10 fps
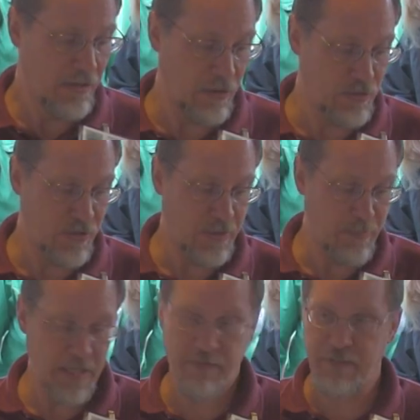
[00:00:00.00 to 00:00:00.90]
those are the
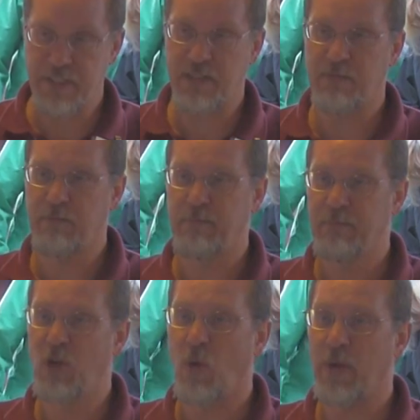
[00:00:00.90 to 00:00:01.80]
benefits of
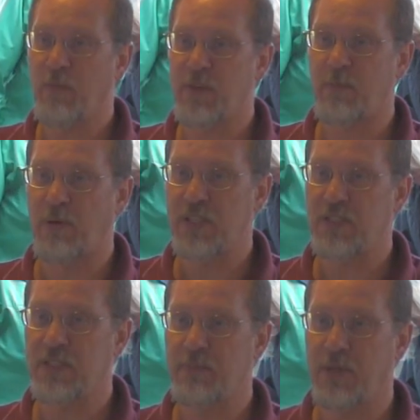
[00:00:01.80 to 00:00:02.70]
going with
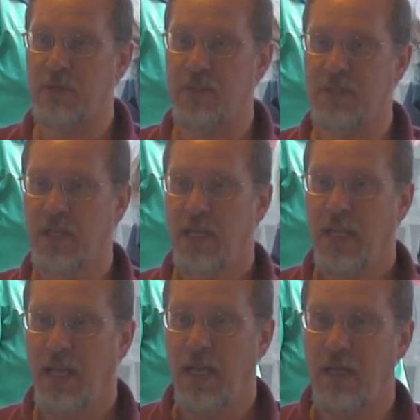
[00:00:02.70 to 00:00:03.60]
brushless motors
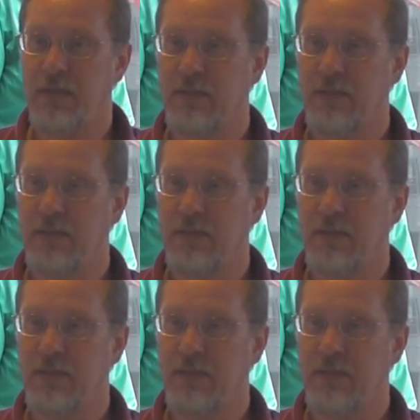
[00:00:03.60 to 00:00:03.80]
and